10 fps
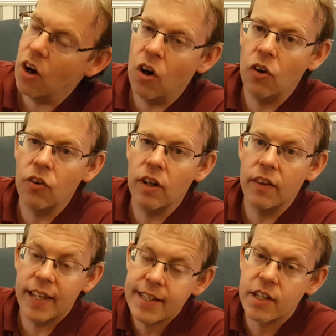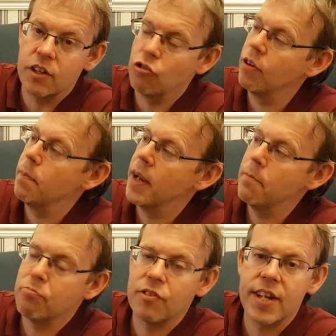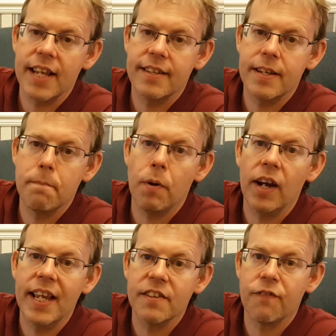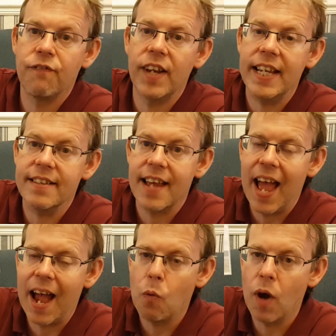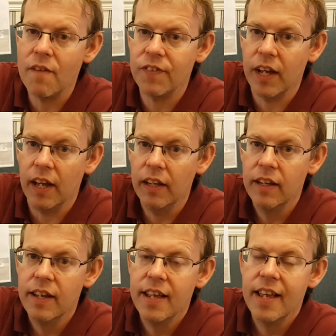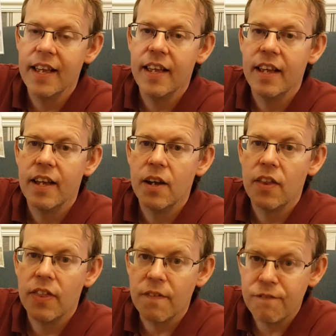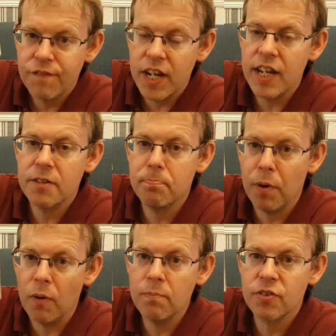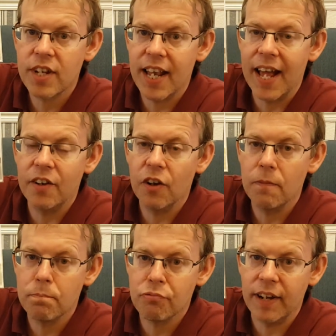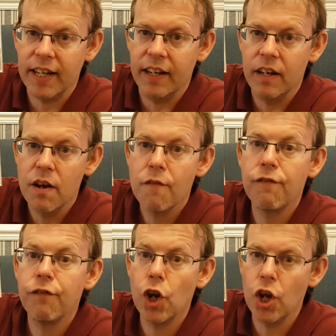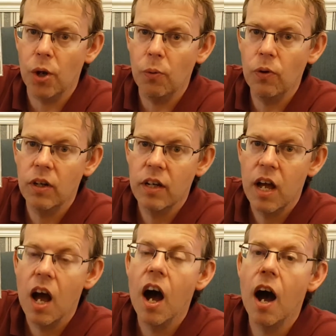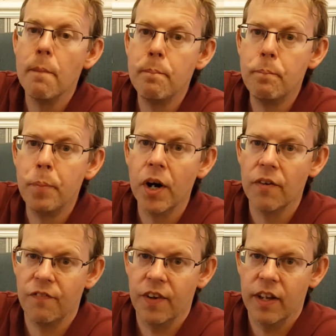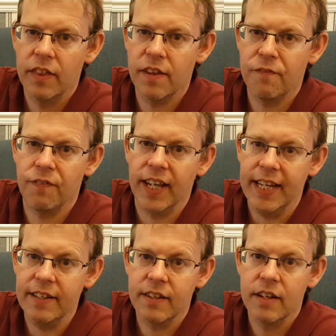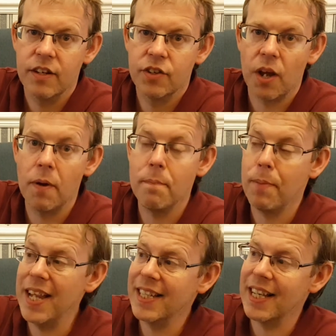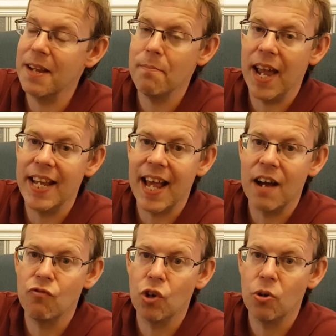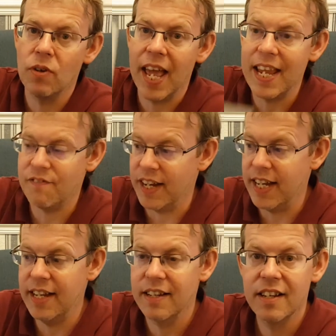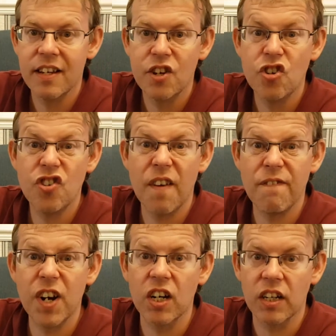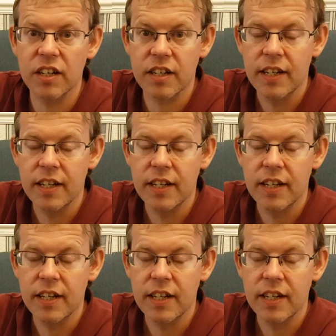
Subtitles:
on this country being protected by its fleet. However, the first bombs to land on Britain flew above the fleet, so it basically made our Royal Navy defunct.